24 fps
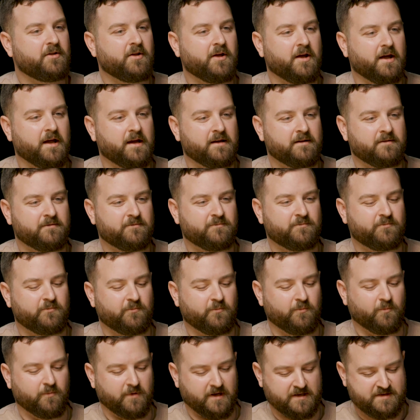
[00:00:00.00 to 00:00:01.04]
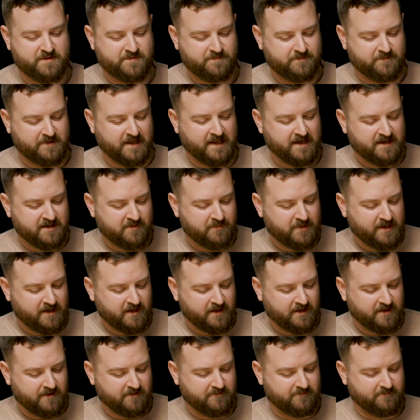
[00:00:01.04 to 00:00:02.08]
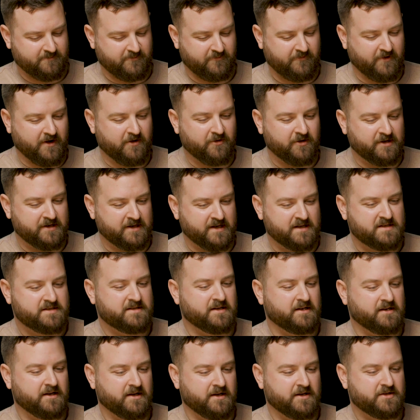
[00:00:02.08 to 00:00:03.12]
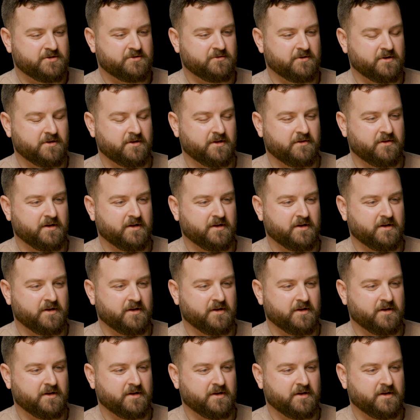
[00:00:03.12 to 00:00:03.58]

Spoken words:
No, and it's getting to be fairly distant in history.